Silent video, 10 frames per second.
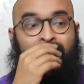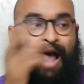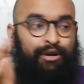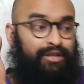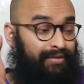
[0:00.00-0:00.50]
I
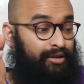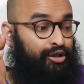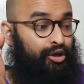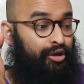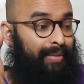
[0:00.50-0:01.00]
used to have this
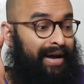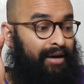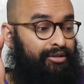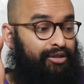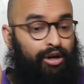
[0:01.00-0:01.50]
joke about
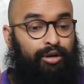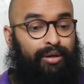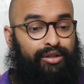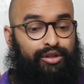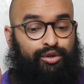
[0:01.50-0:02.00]
how
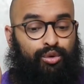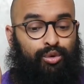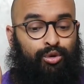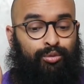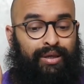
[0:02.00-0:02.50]
Starbucks is
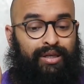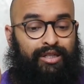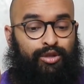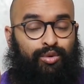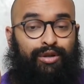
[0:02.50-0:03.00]
cool because
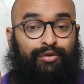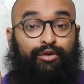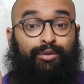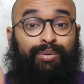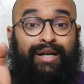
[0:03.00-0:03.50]
it's one of the
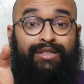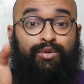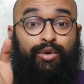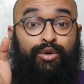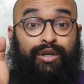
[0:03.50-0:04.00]
few places
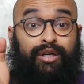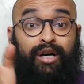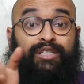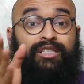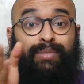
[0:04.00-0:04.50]
where you can
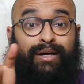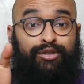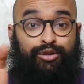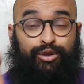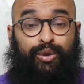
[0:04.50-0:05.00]
customize
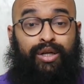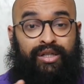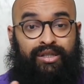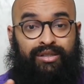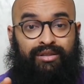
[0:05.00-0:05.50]
your
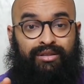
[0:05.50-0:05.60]
drugs.